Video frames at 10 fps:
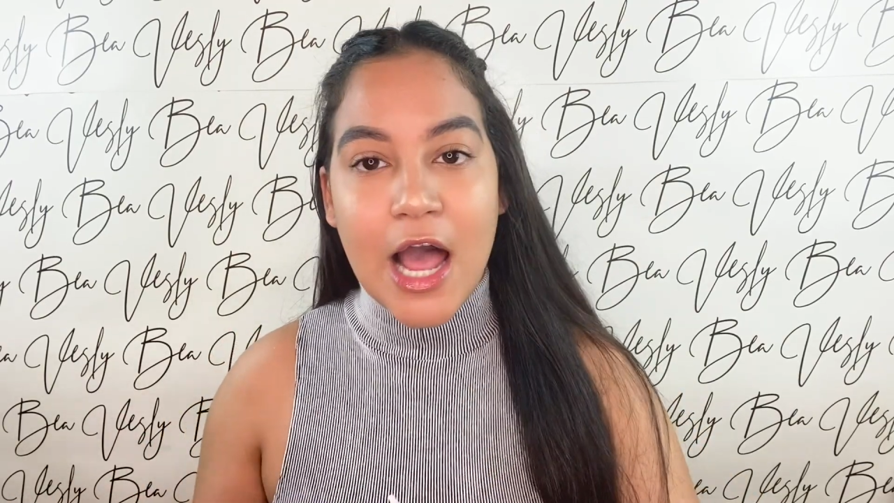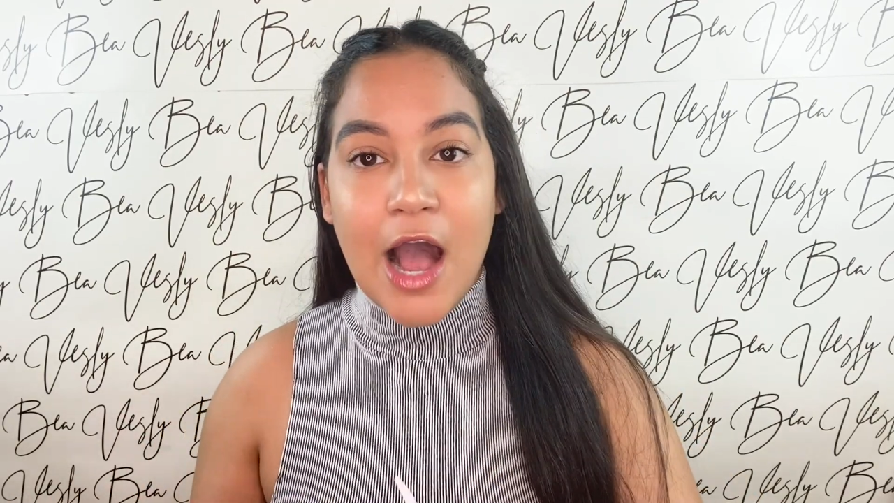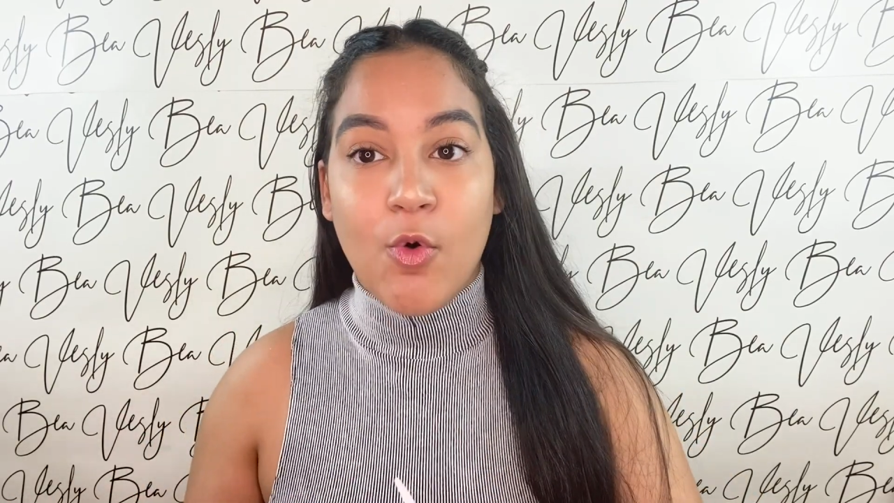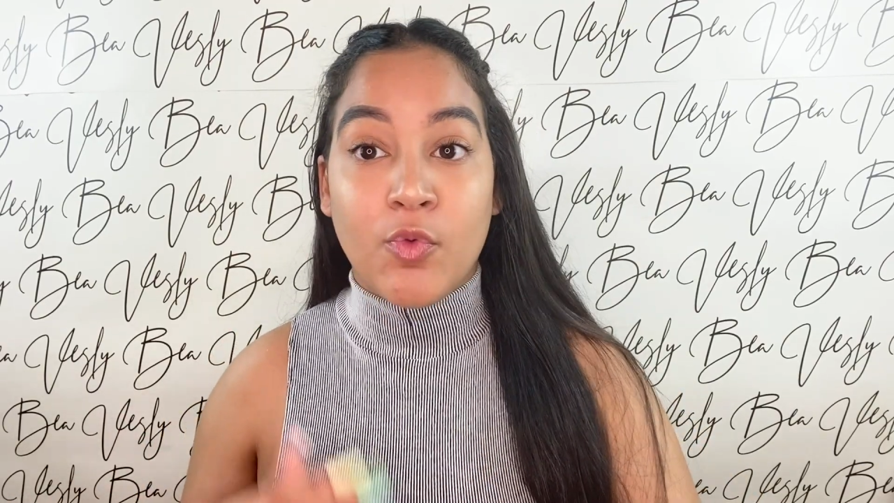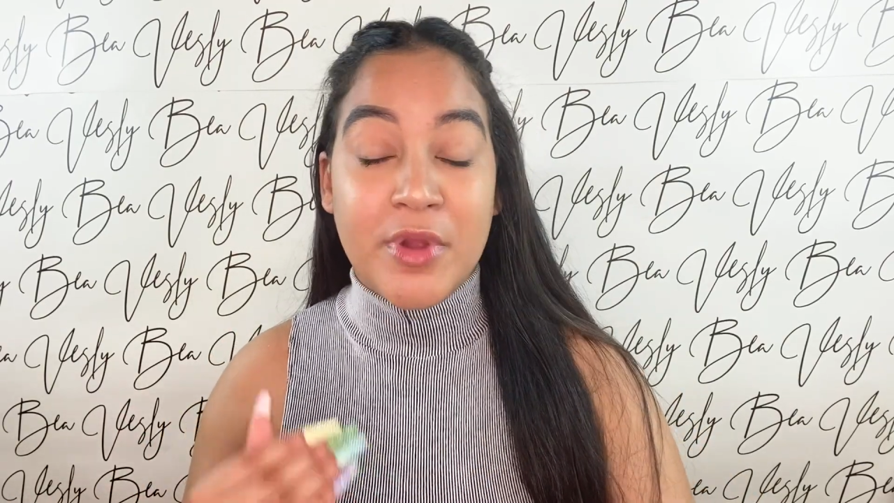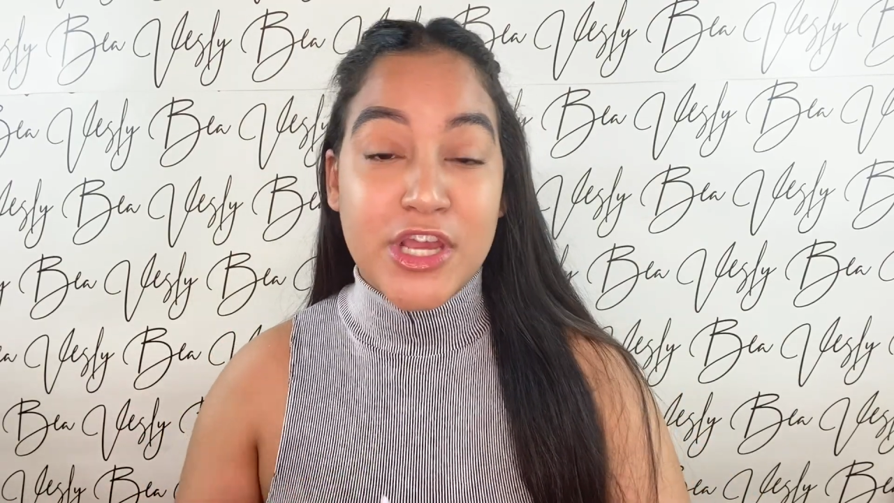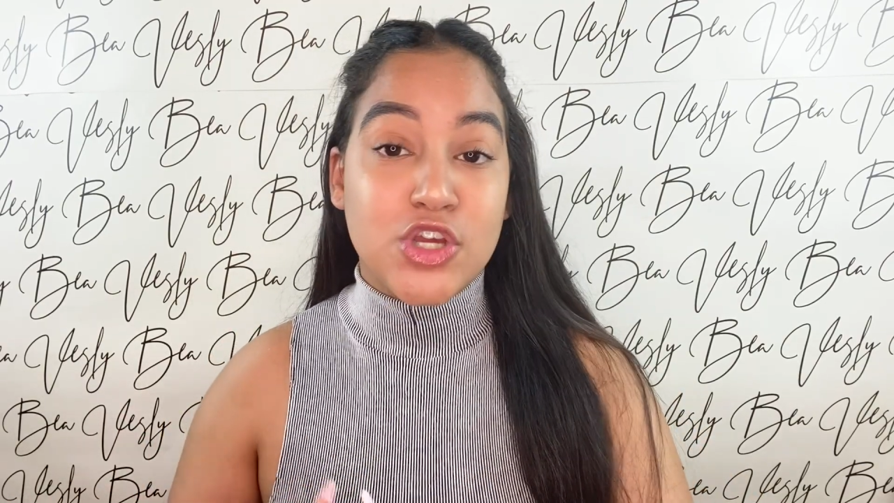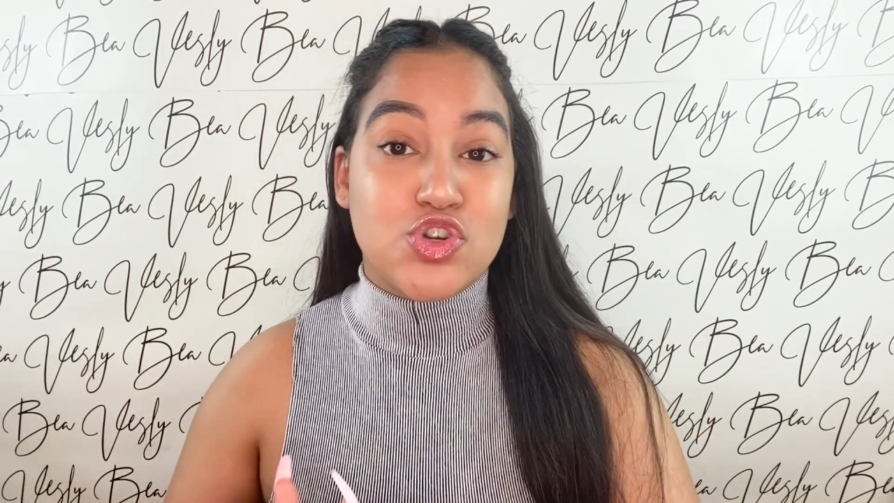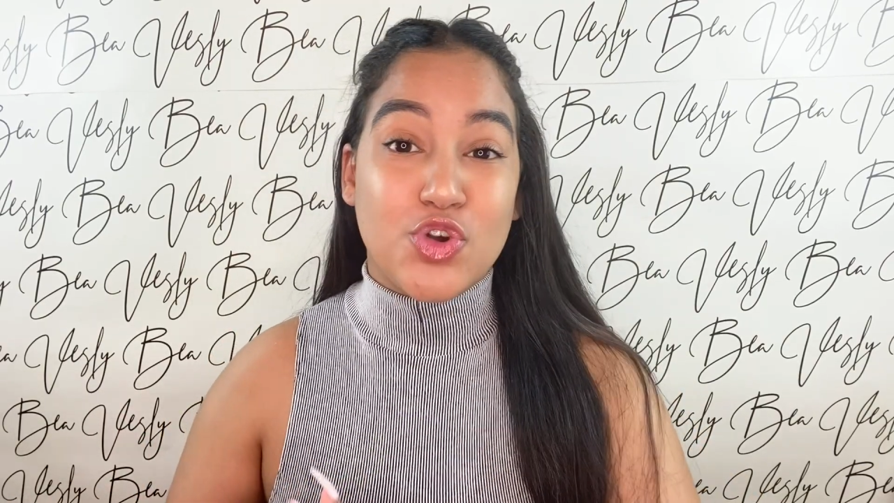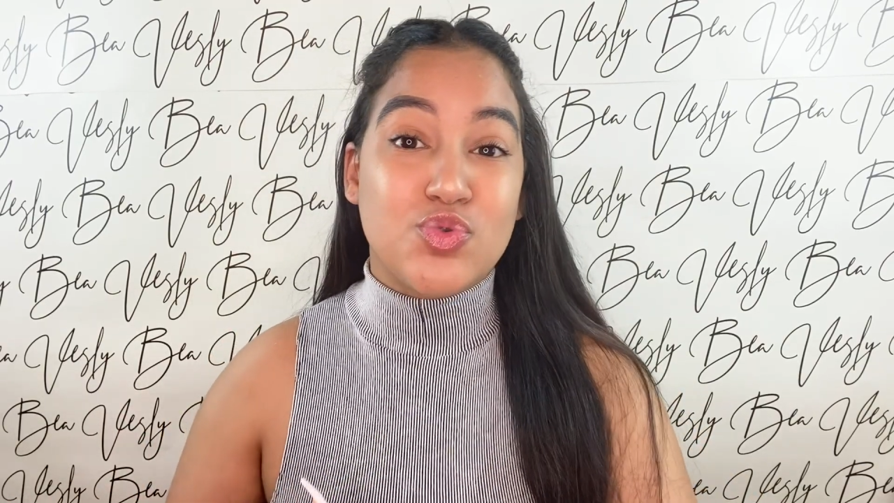out or
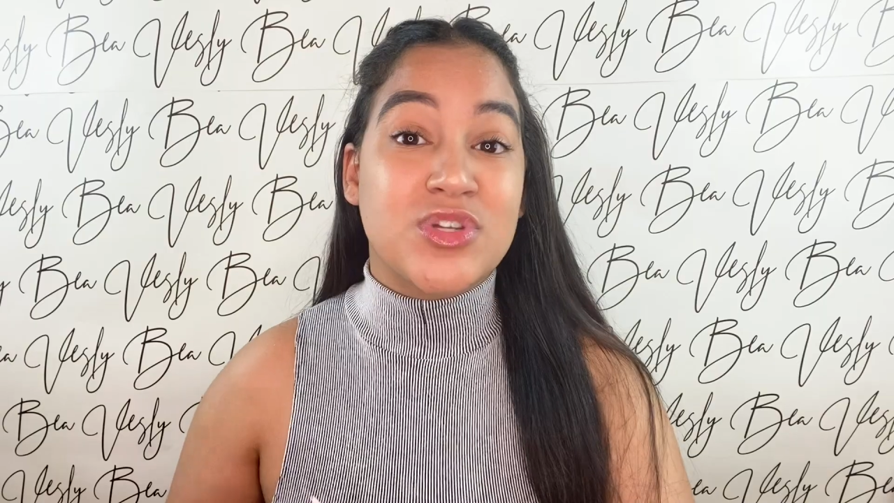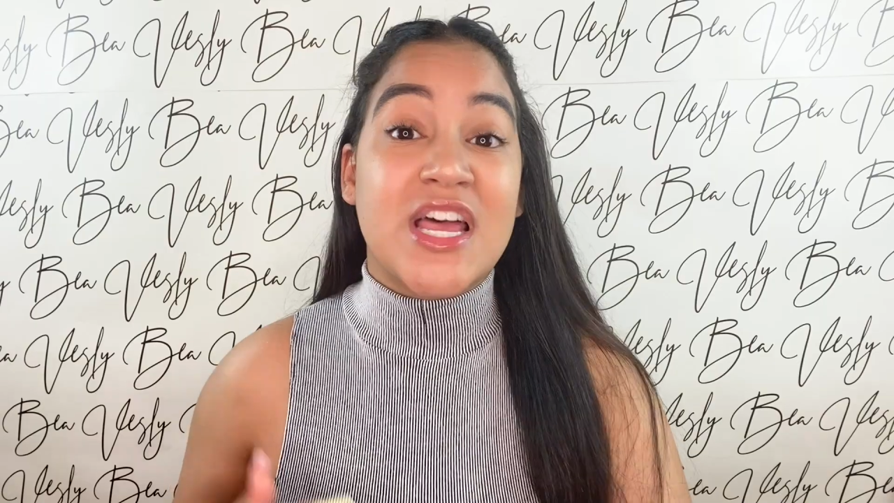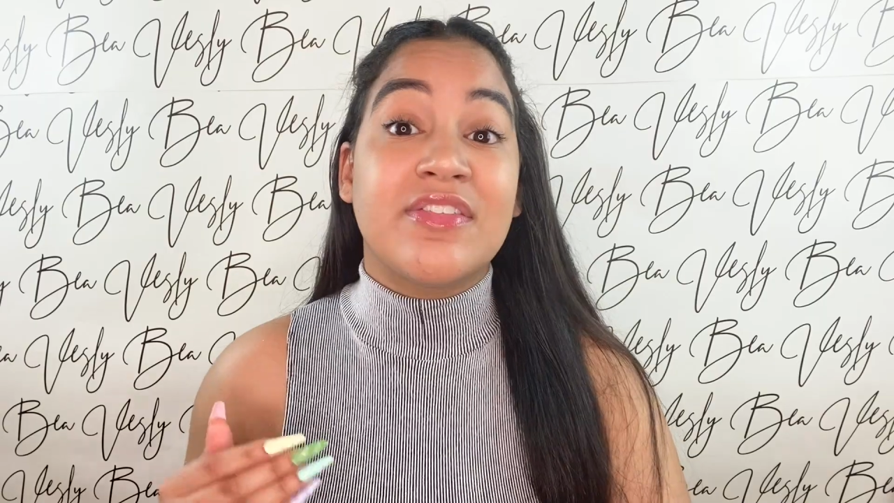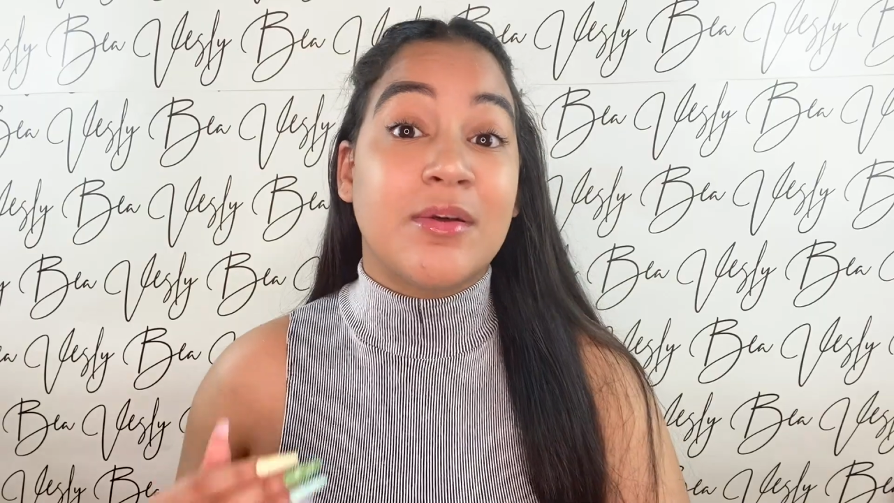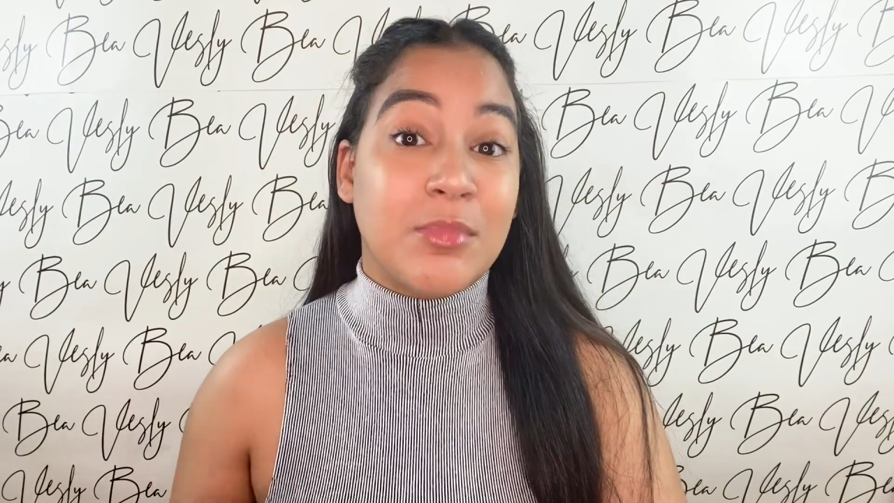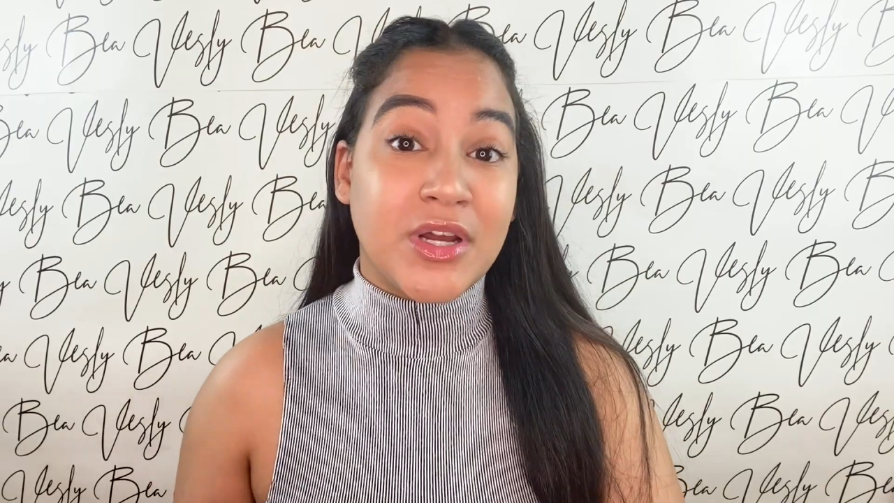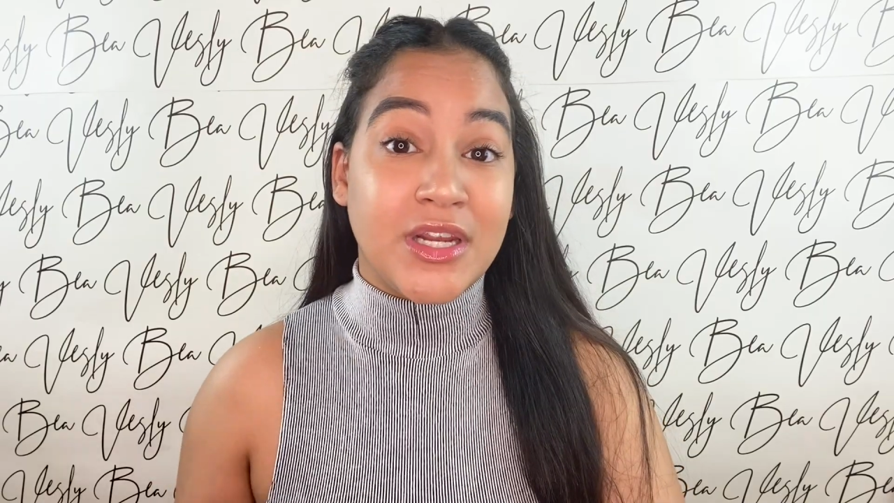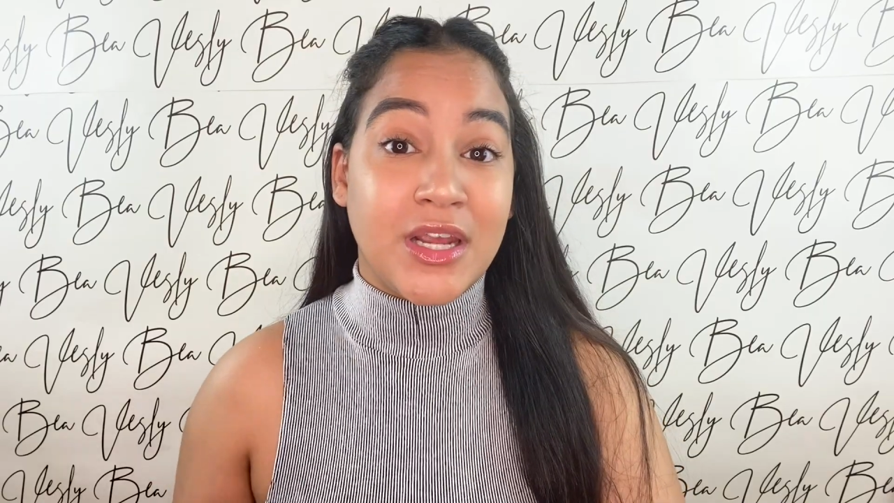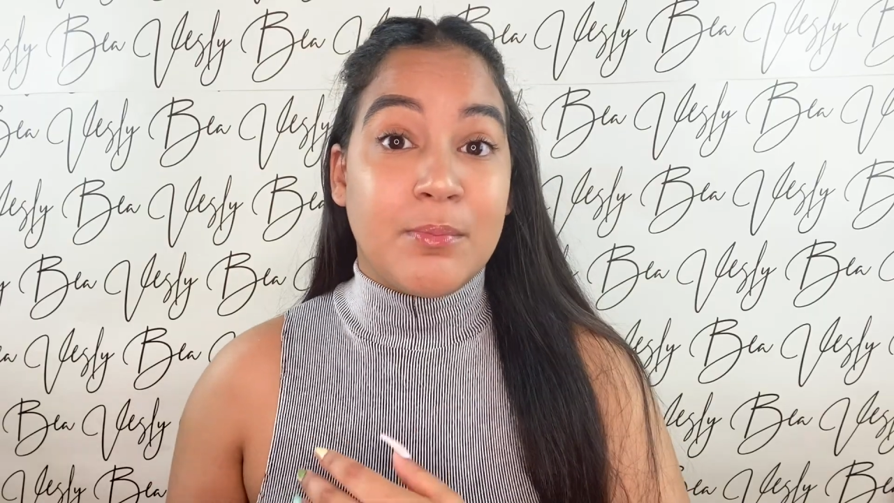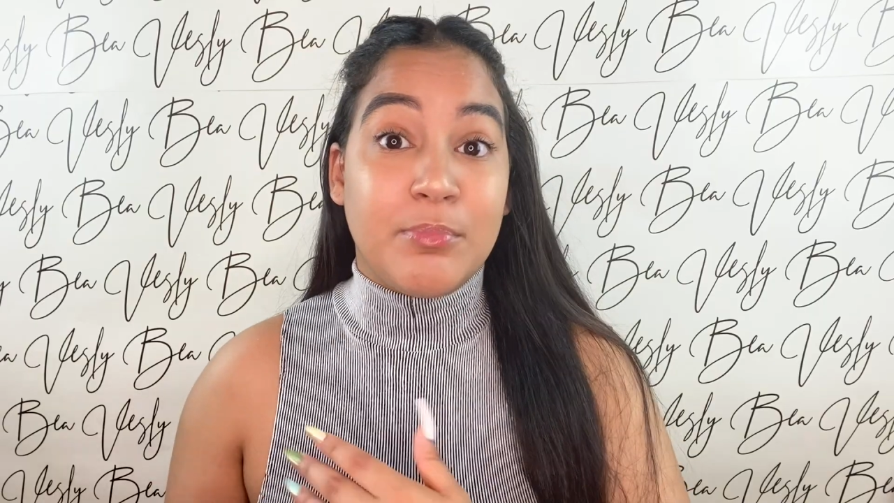making sure you send the money